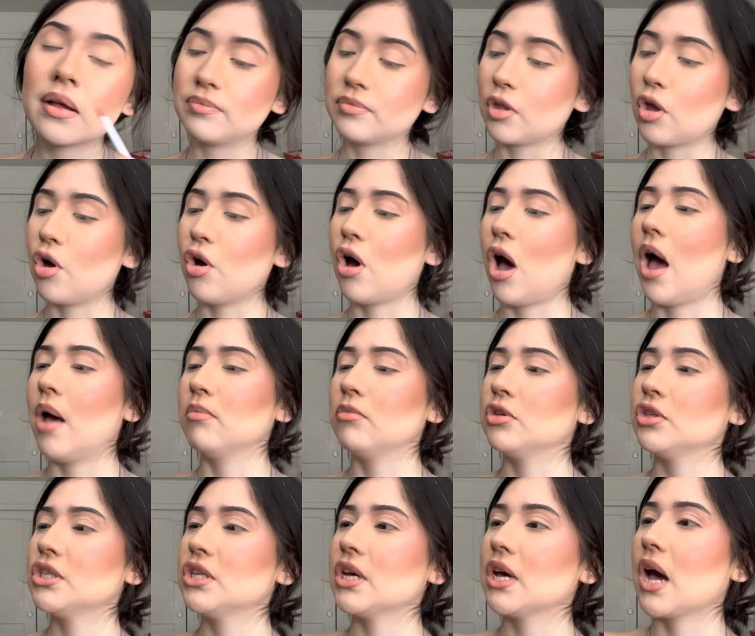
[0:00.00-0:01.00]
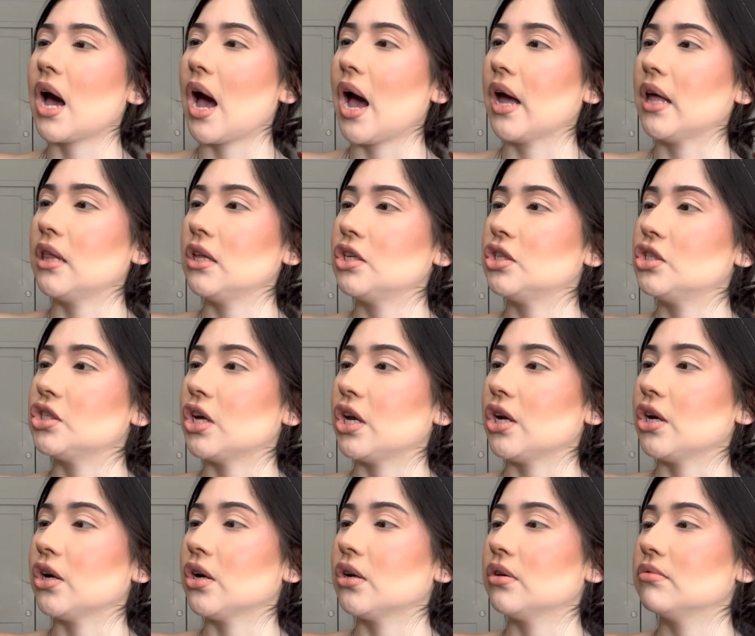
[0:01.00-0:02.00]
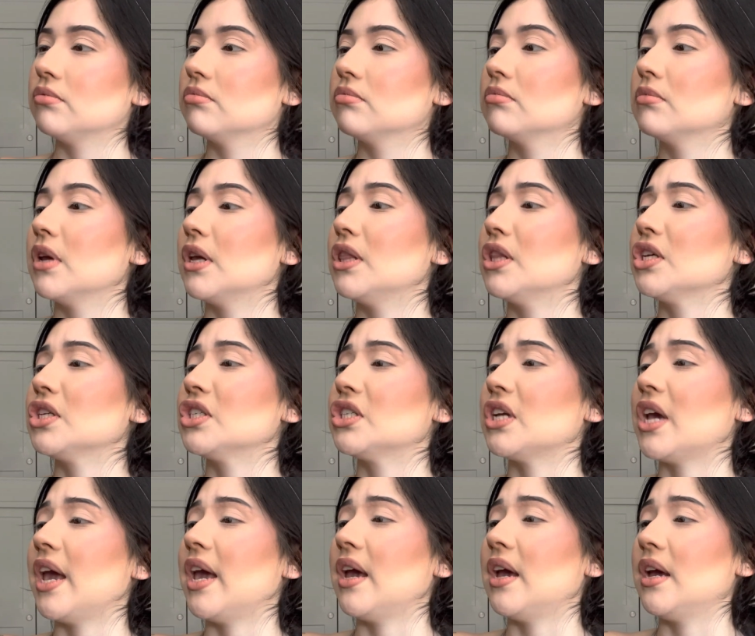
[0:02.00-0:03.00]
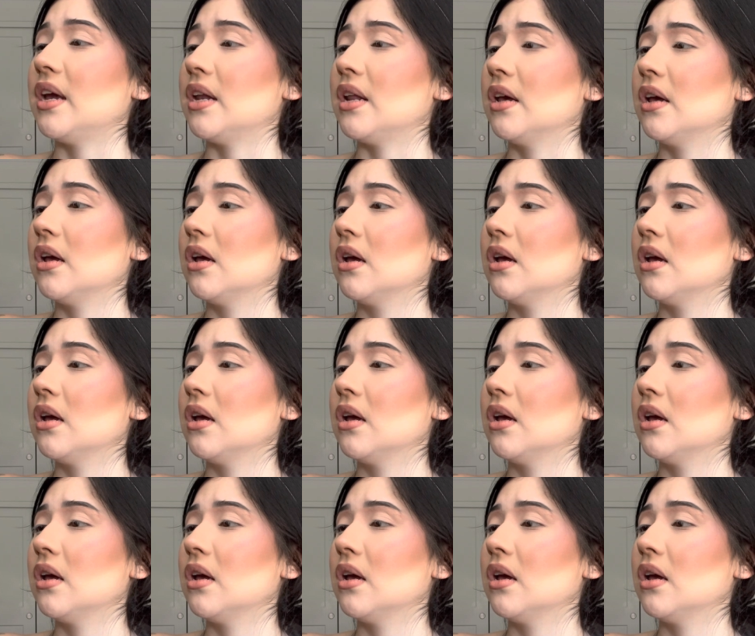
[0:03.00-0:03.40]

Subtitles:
I'm using Kylie Jenner in the shade.